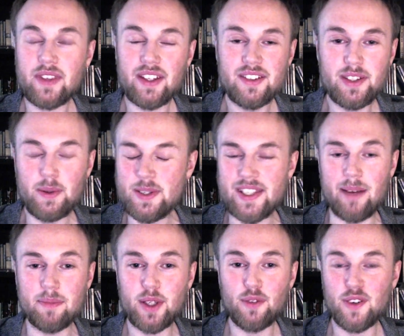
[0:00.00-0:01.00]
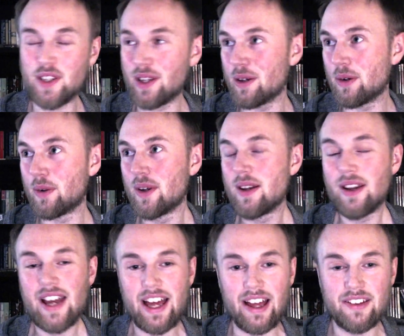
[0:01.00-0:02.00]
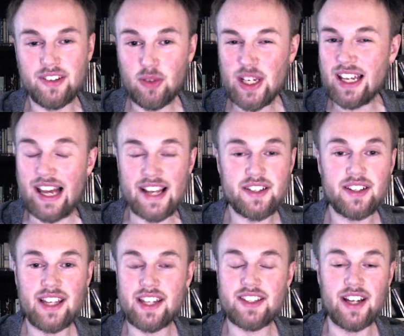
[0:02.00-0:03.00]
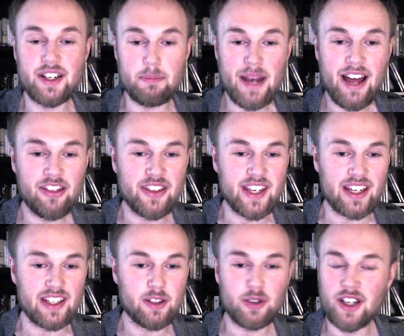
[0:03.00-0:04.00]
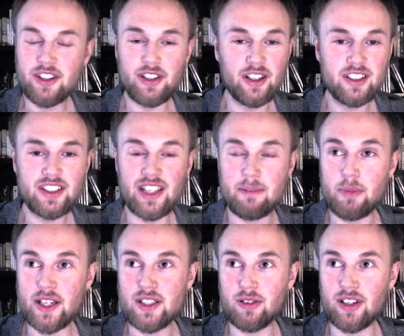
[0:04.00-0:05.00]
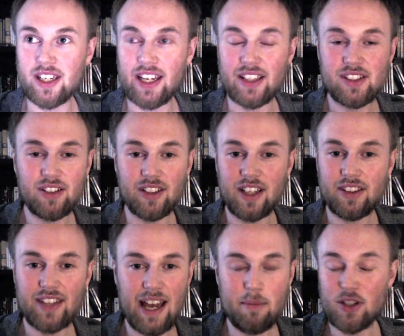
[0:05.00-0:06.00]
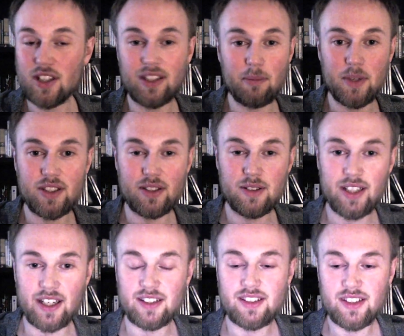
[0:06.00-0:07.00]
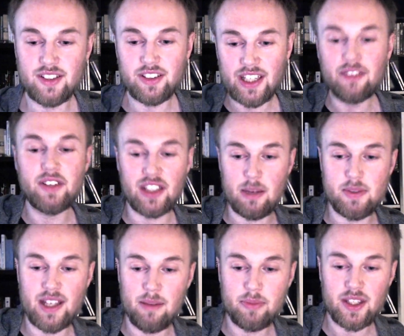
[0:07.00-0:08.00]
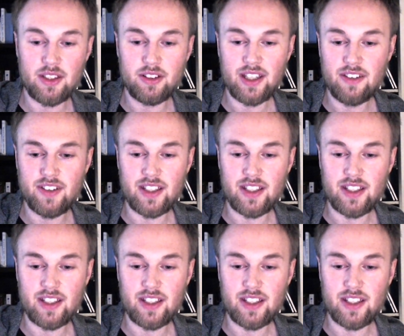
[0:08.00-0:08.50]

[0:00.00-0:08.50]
do something for you and realize that that's not a bad thing. You're not hurting them by doing it. You're not damaging them by doing it. You're giving them something. You're giving